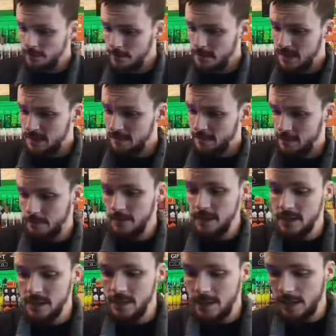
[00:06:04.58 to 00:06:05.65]
from me
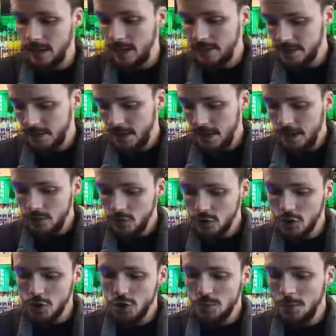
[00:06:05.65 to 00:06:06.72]
today, guys.
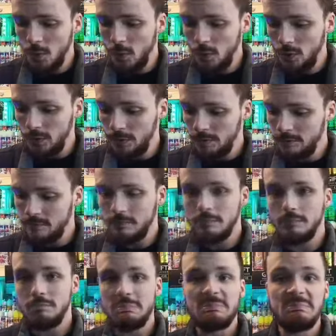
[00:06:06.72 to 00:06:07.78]
Just a small
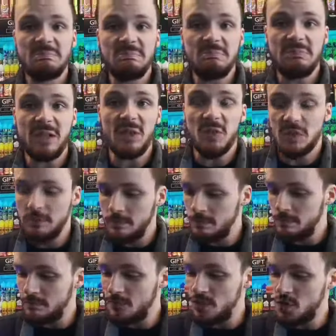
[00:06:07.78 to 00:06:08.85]
little
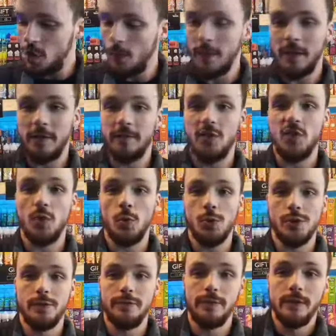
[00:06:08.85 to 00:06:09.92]
topic of
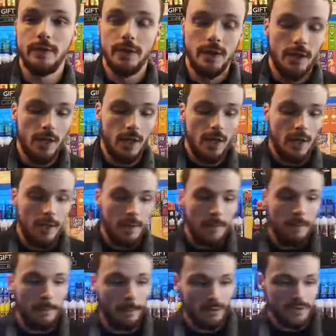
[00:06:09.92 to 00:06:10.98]
discussion.
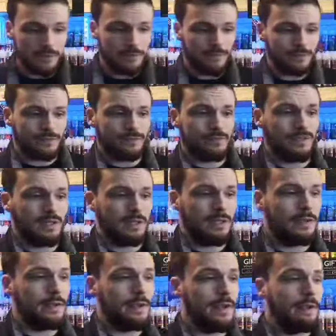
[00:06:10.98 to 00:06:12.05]
But
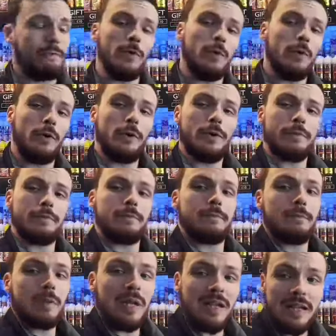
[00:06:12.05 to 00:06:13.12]
if you're
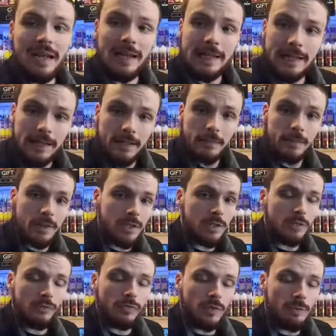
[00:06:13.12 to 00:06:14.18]
planning anything with
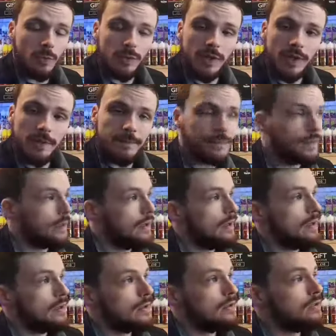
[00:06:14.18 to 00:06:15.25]
this lovely Monday,
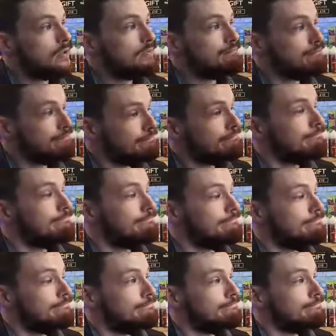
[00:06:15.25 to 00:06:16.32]
because
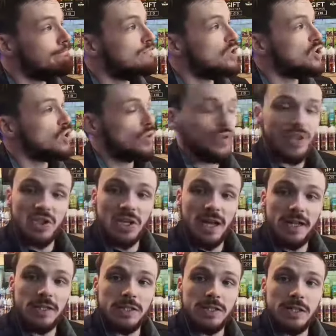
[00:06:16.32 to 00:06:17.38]
the sun
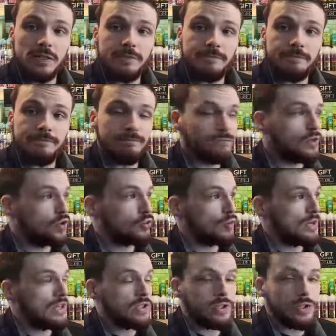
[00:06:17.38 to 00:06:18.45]
decides to
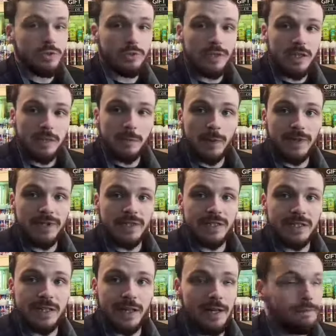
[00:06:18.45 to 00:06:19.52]
grace us with its
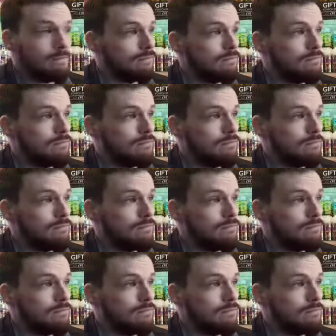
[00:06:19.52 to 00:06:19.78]
presence today,